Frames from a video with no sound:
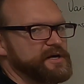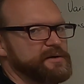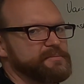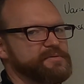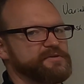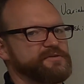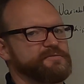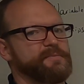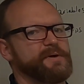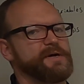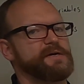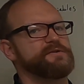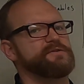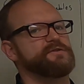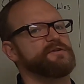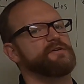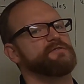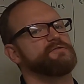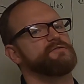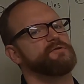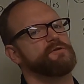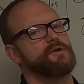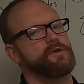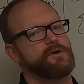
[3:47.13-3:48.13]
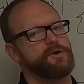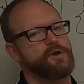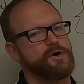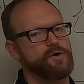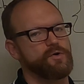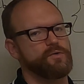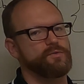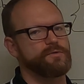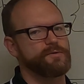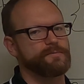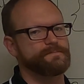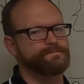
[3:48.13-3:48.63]
W's may just
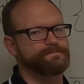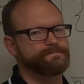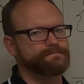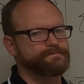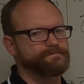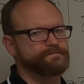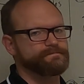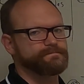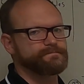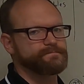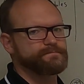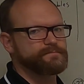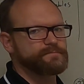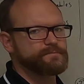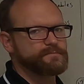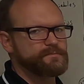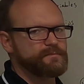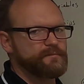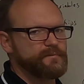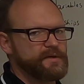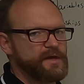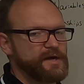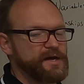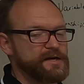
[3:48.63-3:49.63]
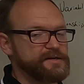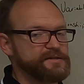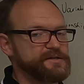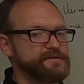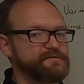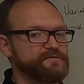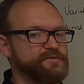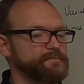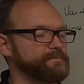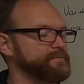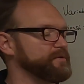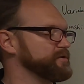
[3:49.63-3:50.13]
denote a
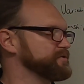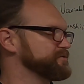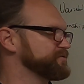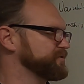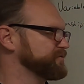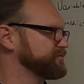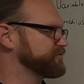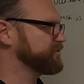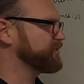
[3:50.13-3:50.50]
different person.